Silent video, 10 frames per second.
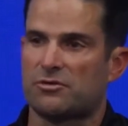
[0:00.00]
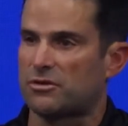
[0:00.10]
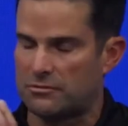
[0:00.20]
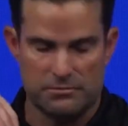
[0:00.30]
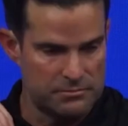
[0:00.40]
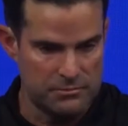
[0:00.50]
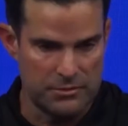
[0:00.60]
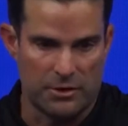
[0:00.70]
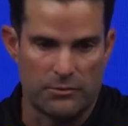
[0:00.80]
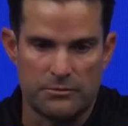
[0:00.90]
So,
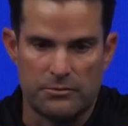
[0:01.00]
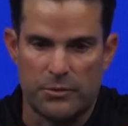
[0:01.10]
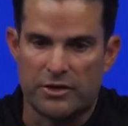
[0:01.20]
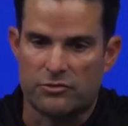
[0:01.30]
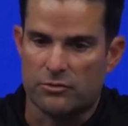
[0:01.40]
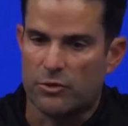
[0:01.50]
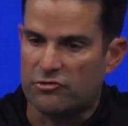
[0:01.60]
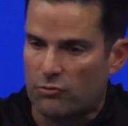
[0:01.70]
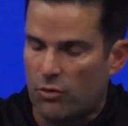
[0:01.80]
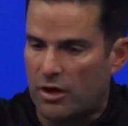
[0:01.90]
you know, read into it
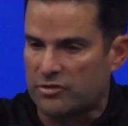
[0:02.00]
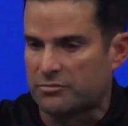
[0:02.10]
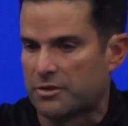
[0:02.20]
what you want.